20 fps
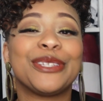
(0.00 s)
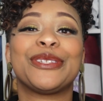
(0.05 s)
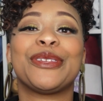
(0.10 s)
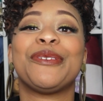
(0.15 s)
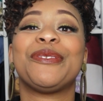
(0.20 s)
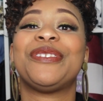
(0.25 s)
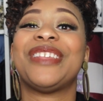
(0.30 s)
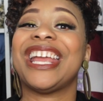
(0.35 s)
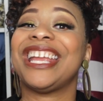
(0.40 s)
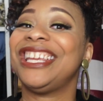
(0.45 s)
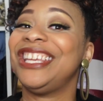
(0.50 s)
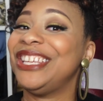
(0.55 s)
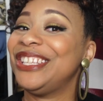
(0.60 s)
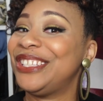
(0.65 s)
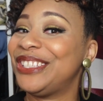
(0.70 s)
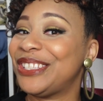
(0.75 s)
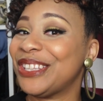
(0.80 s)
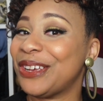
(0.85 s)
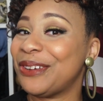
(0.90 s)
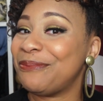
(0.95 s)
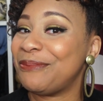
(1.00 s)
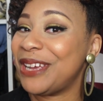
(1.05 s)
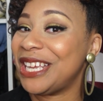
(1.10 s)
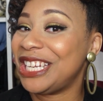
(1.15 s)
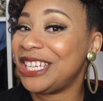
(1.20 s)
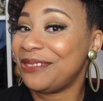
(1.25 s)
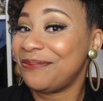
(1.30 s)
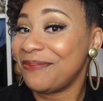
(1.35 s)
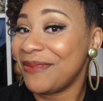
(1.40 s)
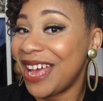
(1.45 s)
So thank you so
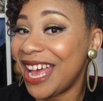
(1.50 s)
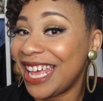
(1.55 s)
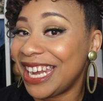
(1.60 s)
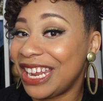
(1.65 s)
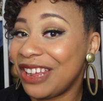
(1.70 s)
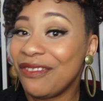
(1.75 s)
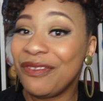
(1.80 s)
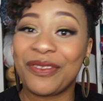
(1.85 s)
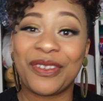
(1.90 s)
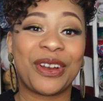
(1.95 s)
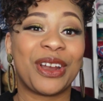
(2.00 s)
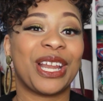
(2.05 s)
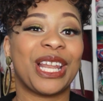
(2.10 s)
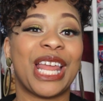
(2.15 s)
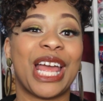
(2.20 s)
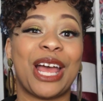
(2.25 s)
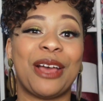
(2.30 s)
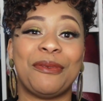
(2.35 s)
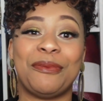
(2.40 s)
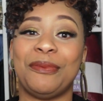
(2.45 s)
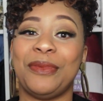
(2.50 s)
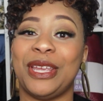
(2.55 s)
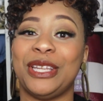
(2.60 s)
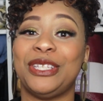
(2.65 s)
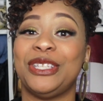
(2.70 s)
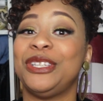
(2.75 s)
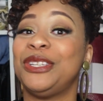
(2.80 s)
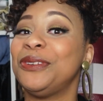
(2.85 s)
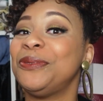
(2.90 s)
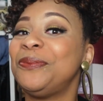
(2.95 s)
much, Madi, for allowing me
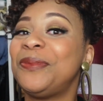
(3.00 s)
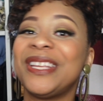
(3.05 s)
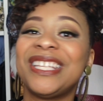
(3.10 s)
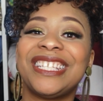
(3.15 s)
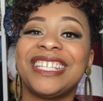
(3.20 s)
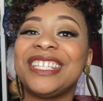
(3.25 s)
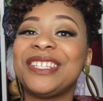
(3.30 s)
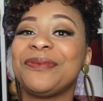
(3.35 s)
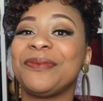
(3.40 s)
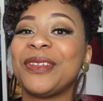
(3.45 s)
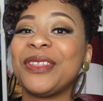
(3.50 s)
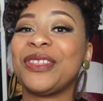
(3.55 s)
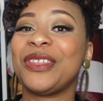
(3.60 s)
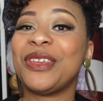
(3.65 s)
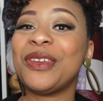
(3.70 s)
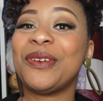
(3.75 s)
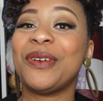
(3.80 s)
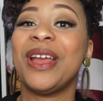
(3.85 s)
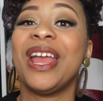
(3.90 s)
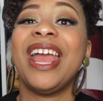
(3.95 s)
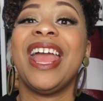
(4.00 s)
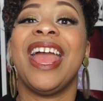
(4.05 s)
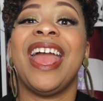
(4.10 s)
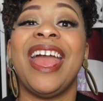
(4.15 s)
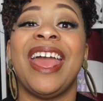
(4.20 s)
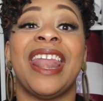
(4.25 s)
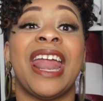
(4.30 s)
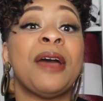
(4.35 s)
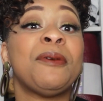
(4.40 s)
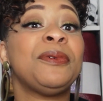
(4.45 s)
to do business with you,
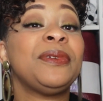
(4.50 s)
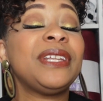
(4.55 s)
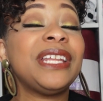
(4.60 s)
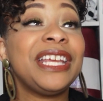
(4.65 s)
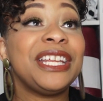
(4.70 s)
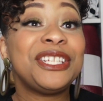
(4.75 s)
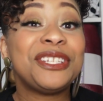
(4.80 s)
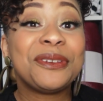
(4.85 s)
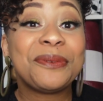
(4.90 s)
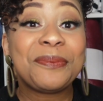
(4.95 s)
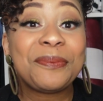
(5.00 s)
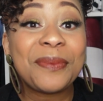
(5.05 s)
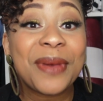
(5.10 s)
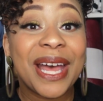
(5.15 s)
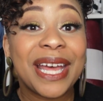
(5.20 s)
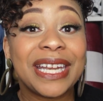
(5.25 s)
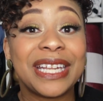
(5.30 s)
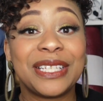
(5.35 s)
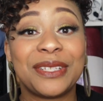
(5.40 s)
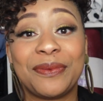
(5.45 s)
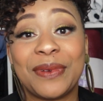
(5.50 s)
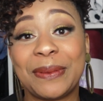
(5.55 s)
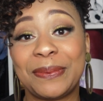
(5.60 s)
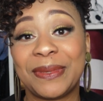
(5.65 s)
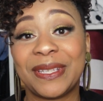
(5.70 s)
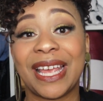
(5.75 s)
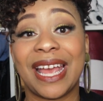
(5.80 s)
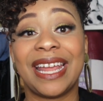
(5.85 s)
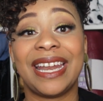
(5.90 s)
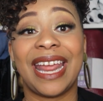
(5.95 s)
and I will link to Madi's
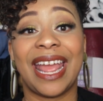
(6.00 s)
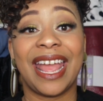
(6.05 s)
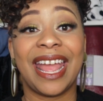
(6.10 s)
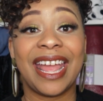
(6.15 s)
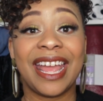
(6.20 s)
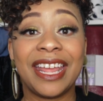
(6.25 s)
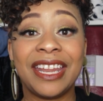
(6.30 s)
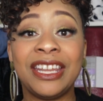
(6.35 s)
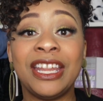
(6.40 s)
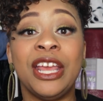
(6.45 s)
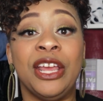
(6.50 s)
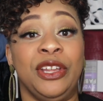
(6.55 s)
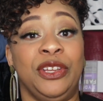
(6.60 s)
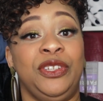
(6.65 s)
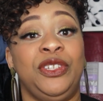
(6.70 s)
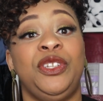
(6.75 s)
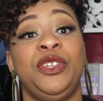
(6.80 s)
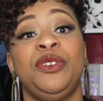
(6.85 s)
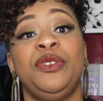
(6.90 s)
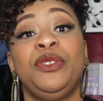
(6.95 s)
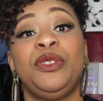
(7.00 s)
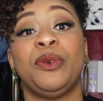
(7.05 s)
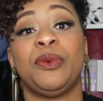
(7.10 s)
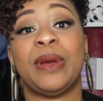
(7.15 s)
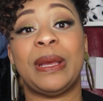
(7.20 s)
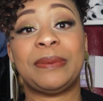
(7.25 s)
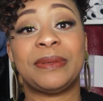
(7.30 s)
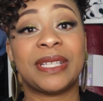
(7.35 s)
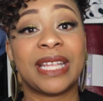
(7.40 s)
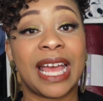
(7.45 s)
website and to the
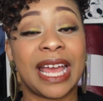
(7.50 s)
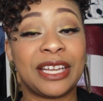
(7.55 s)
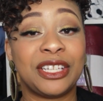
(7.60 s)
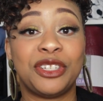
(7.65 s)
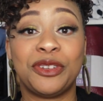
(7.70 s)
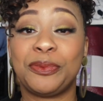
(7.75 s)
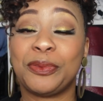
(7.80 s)
website to